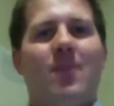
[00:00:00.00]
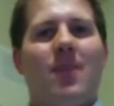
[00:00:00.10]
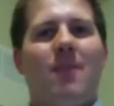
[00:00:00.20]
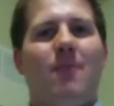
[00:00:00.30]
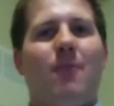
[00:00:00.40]

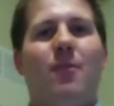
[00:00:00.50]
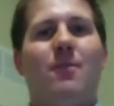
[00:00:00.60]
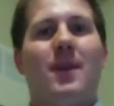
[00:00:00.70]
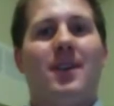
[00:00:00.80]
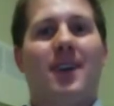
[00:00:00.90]
4
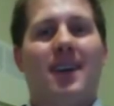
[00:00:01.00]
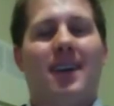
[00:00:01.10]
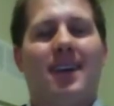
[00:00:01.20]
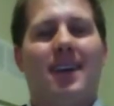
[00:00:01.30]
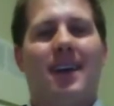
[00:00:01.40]
million
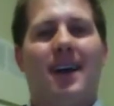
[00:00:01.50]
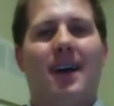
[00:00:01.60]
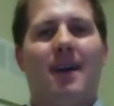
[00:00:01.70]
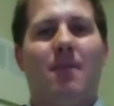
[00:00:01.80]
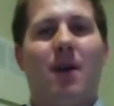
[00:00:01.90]

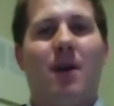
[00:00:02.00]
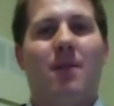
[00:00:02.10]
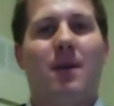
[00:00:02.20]
Hmong